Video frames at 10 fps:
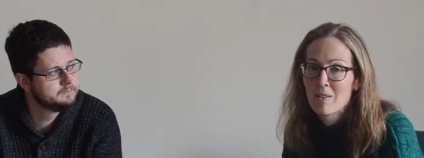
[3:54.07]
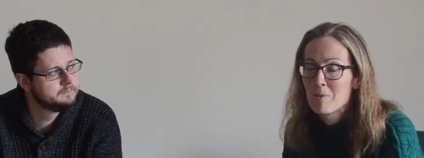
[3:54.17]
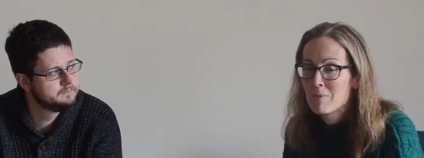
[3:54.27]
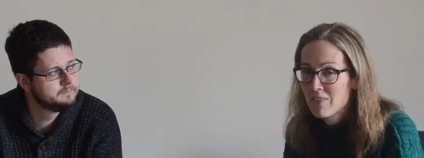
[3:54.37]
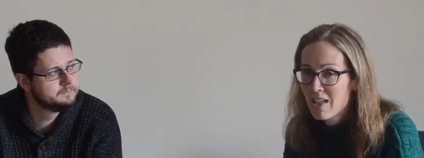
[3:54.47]

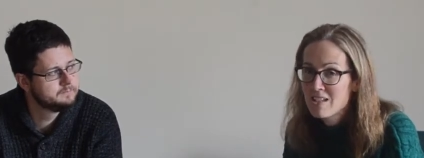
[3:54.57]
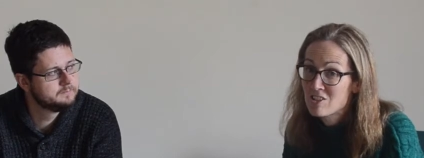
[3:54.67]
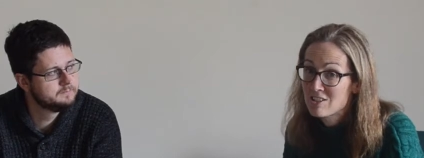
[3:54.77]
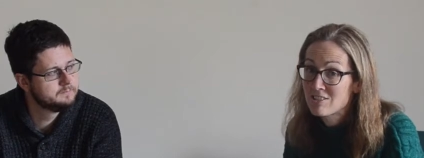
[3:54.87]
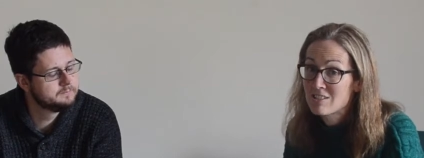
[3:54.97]
Speaker 1: But then
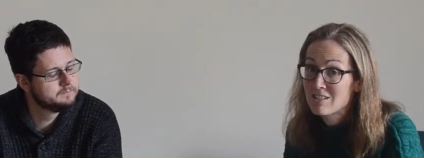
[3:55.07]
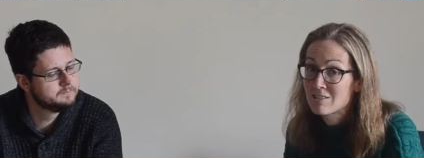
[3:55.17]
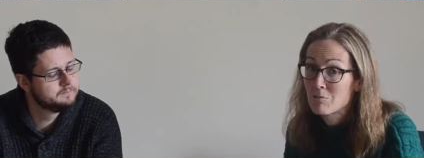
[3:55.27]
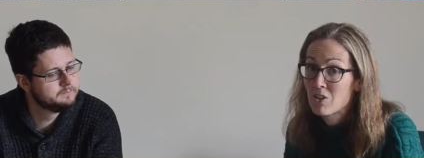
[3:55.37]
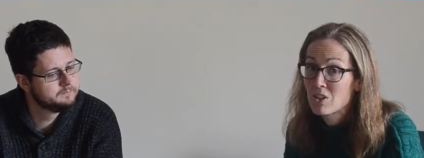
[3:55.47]
Jesus did
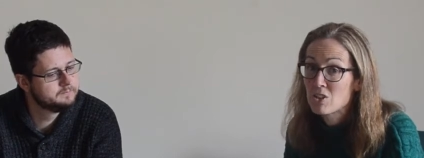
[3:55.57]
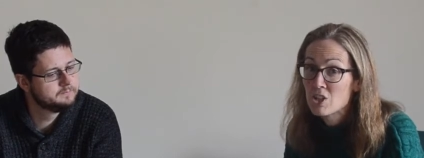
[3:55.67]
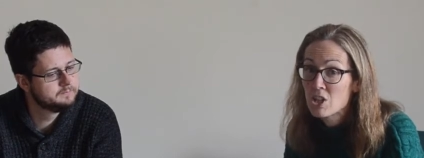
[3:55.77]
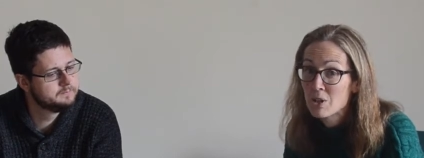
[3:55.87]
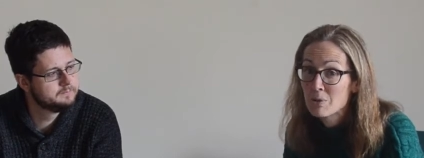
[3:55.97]
something
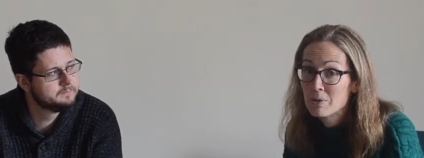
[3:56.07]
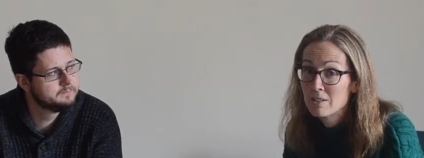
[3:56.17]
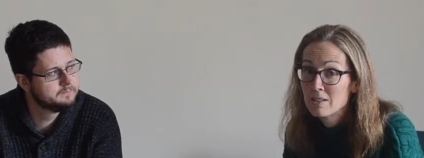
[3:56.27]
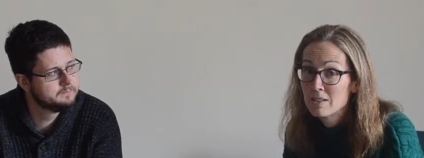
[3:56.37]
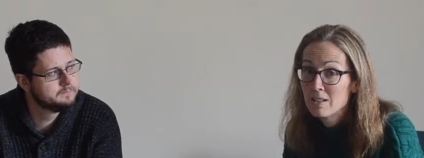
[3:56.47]
new.
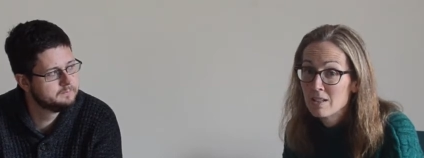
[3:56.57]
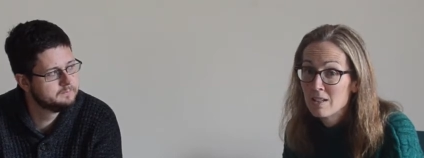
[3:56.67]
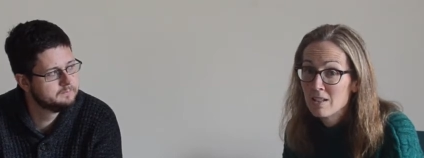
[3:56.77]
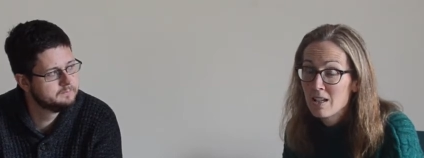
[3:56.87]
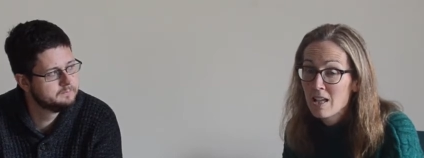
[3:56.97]

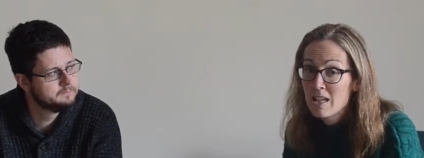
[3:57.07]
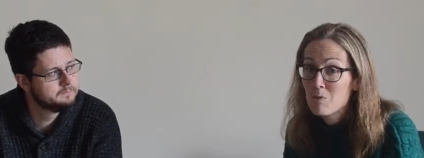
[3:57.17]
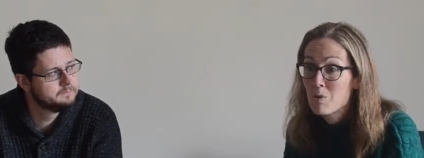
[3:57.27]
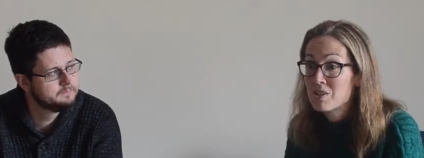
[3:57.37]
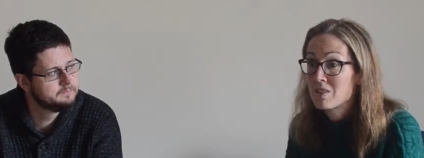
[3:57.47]
He
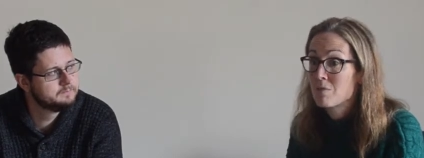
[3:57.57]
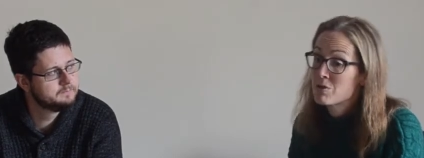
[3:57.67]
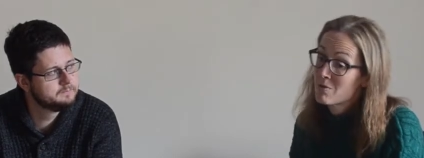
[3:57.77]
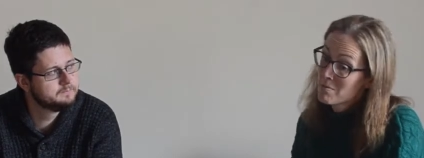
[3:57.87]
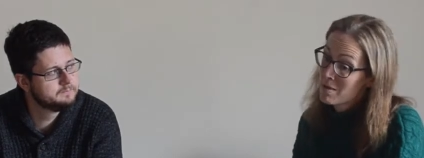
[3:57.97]
wanted them
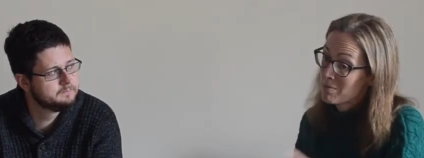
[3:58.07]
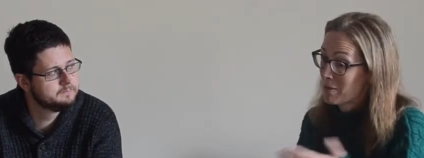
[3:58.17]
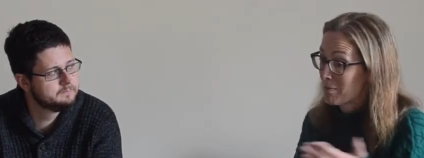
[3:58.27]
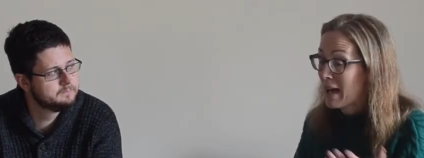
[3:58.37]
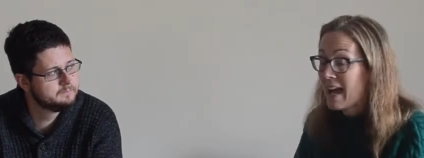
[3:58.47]
to remember
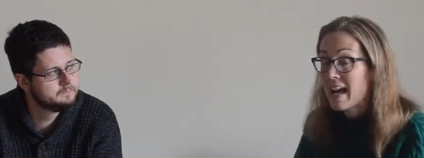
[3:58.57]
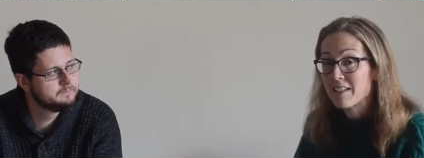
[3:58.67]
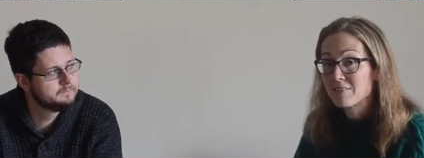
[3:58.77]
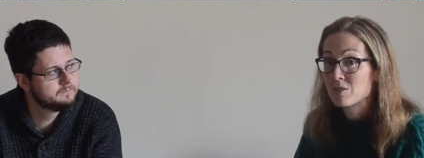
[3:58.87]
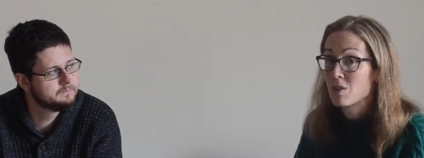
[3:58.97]
the
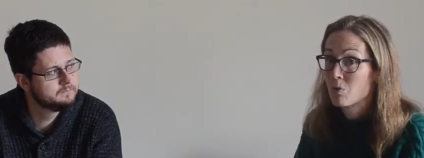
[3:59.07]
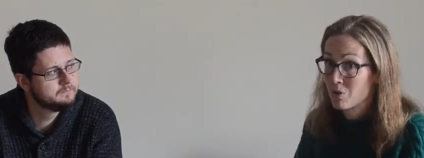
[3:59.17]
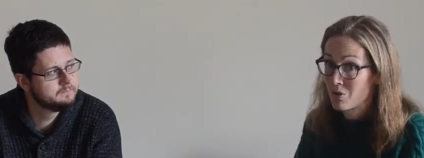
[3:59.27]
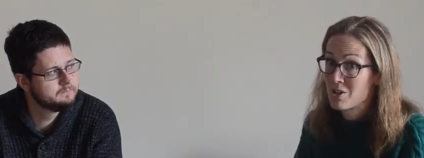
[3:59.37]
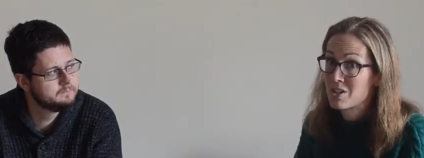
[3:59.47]
past, what
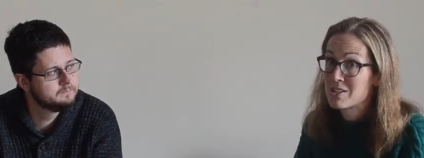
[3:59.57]
God had